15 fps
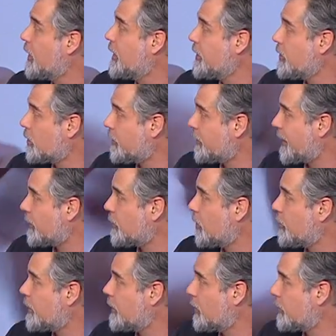You can
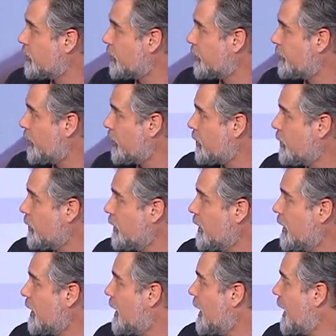download it on your phone.
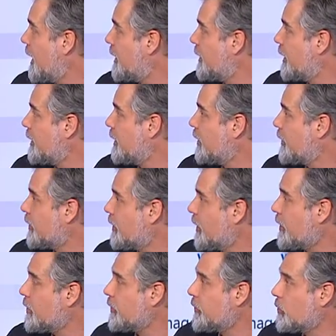And then here's
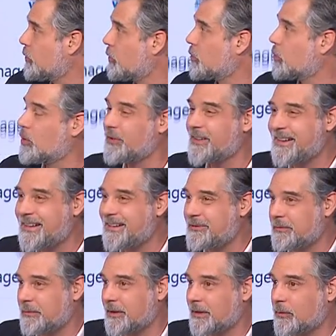another tool called
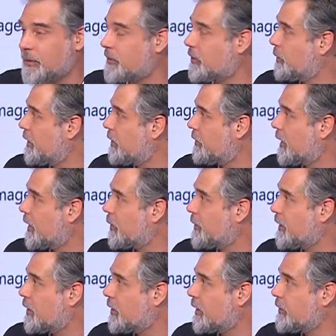Int'l, which has been developed
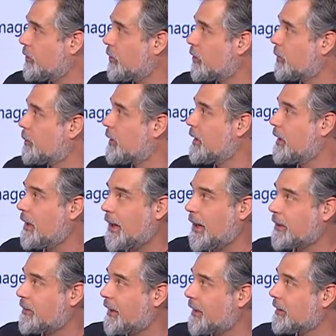here in Europe,
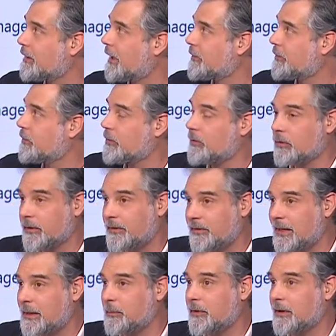and that allows you to do the
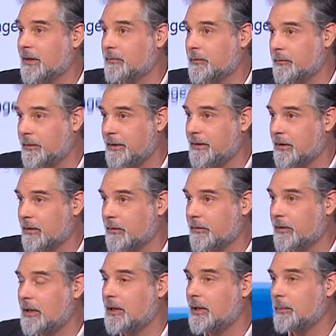same thing for
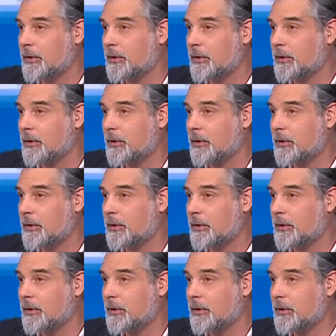videos.